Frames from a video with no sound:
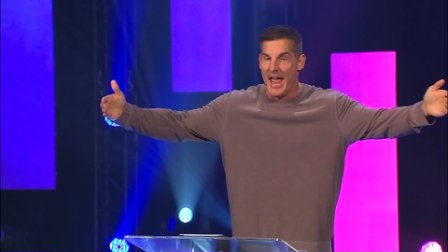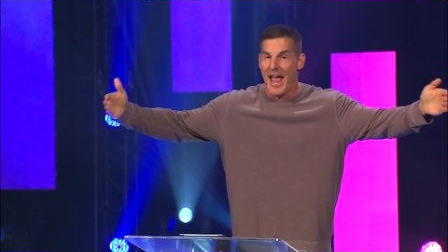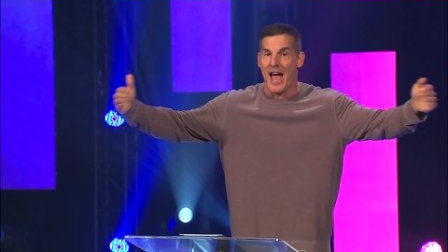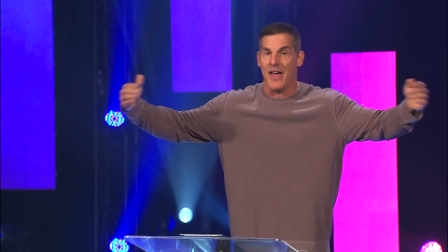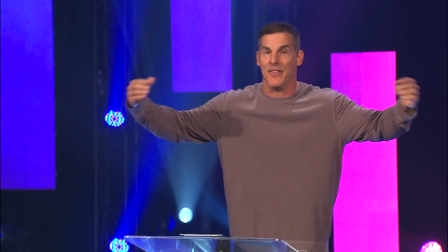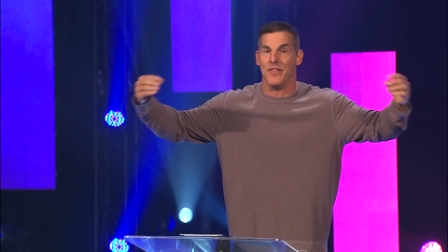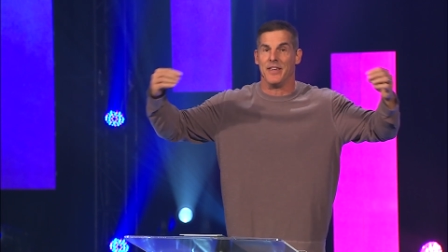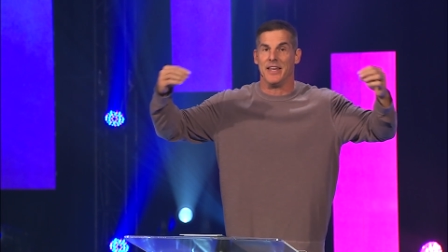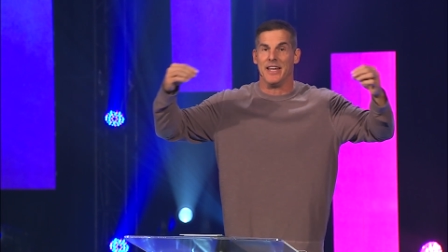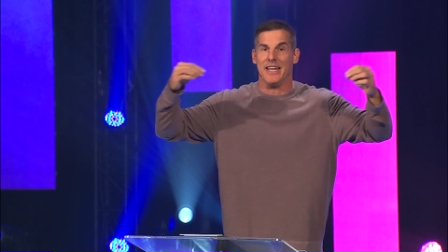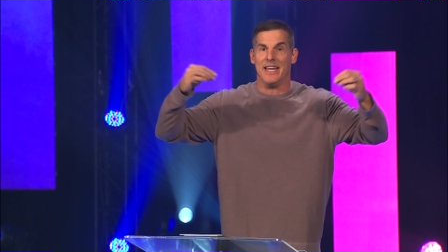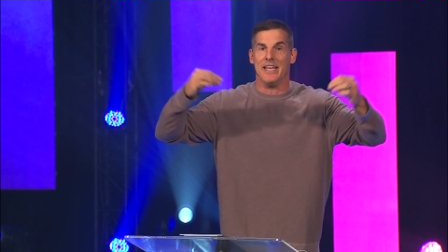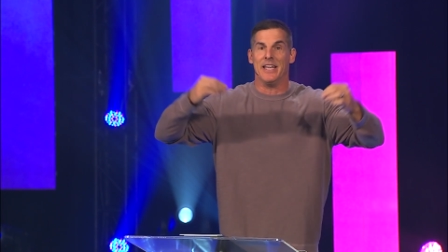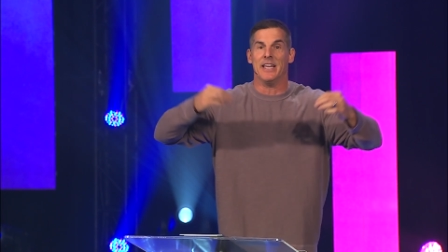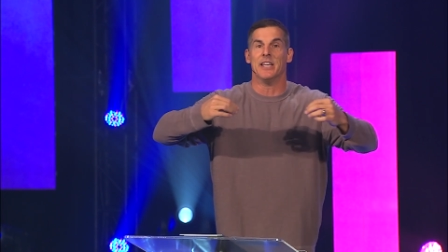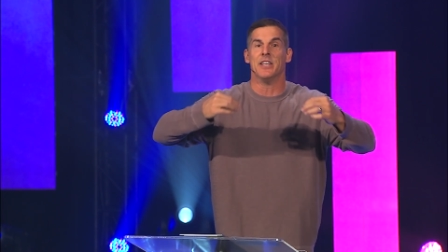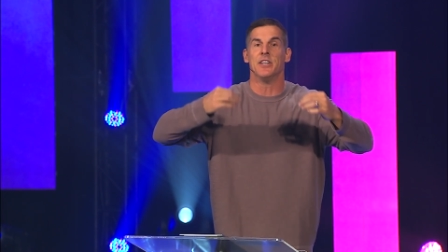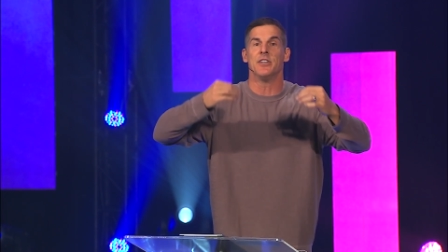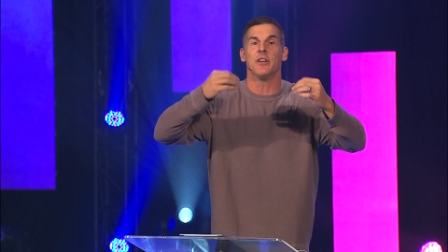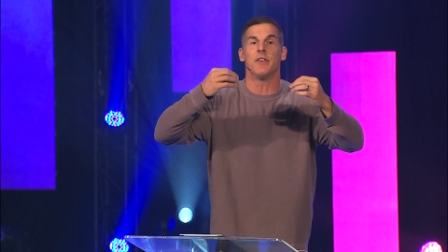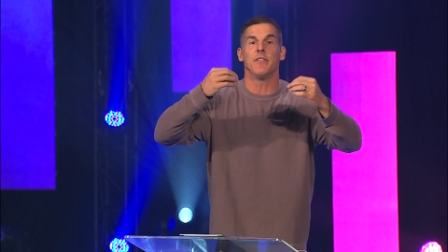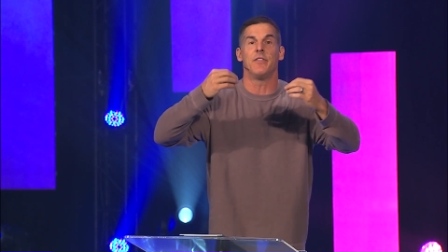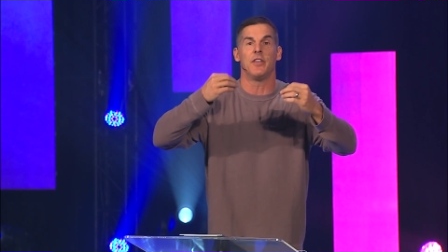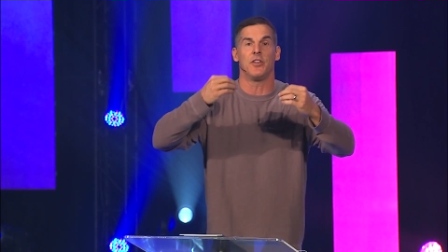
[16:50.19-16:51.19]
At the
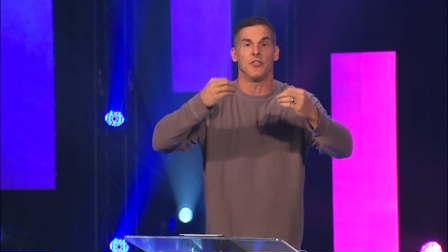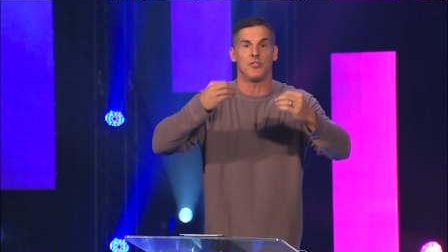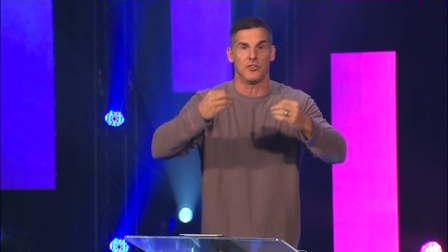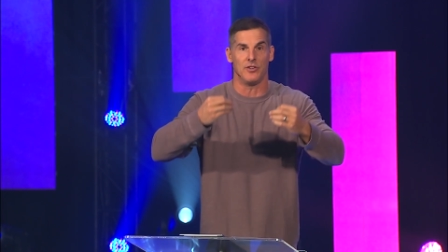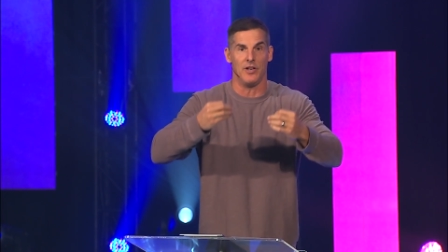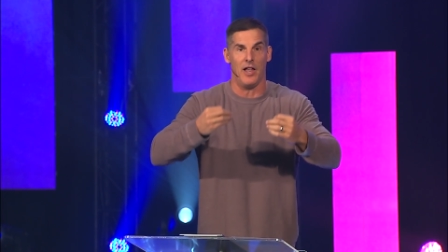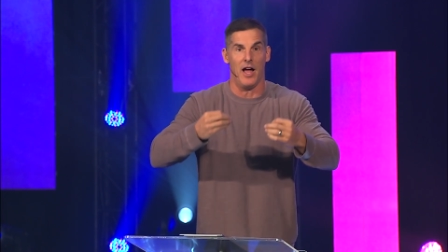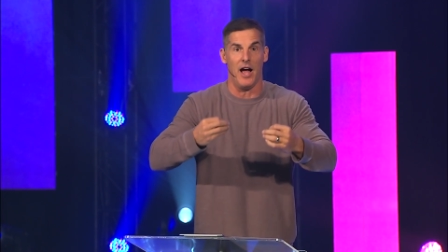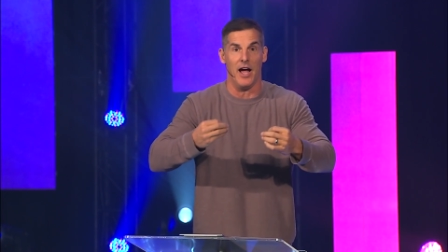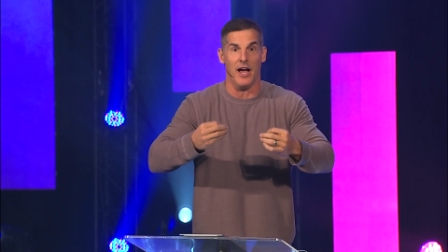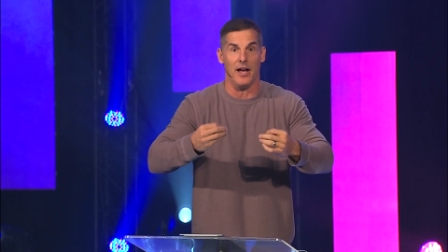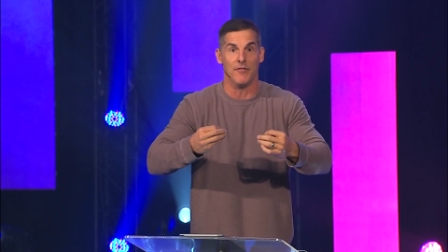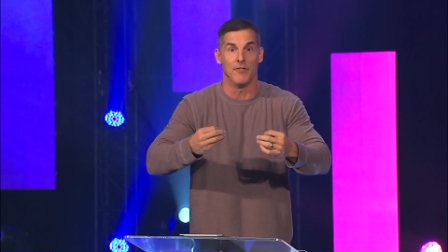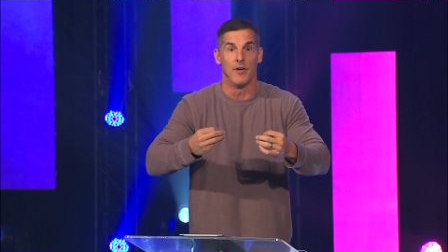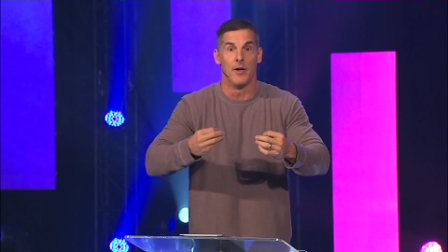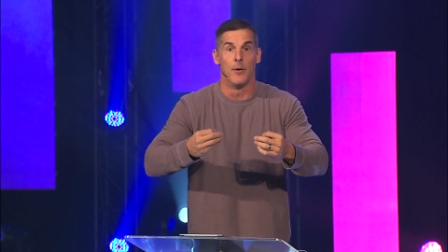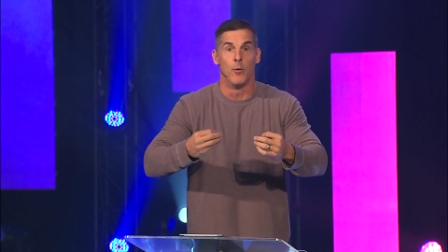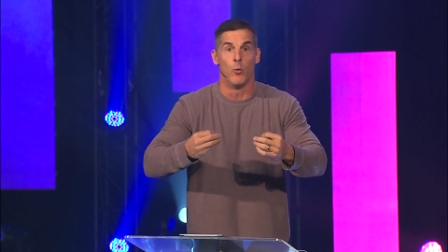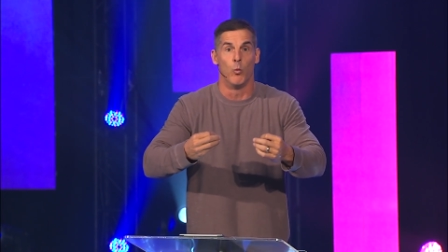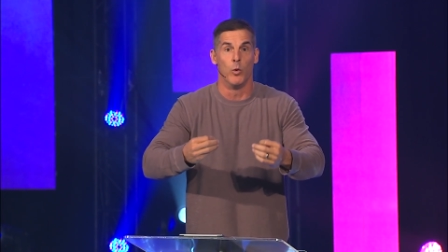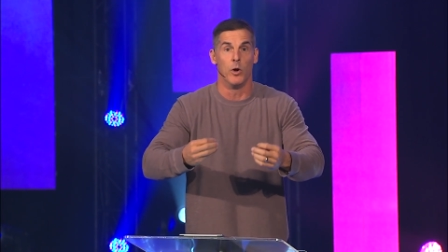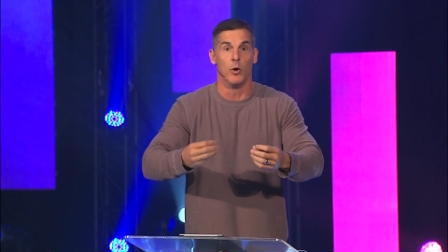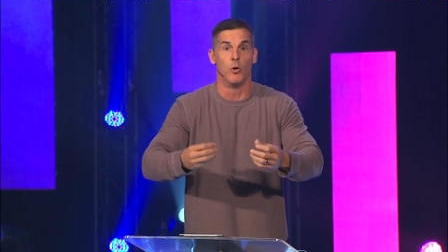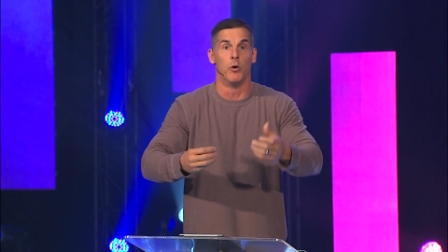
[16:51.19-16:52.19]
end of this life,
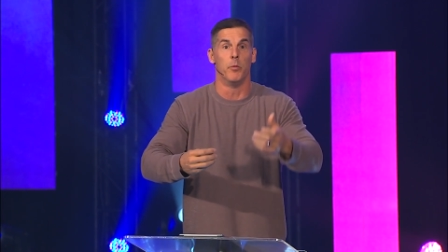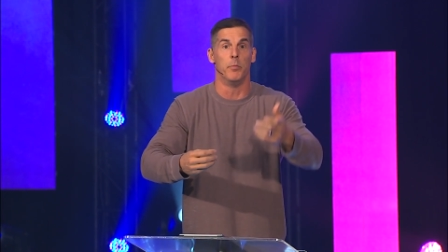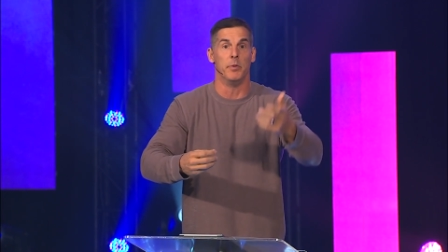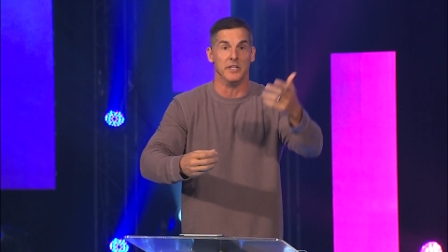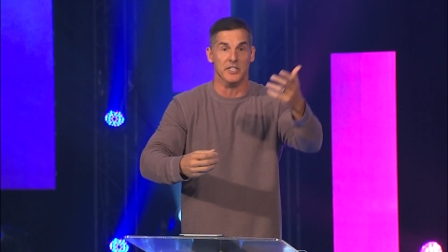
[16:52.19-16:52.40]
we will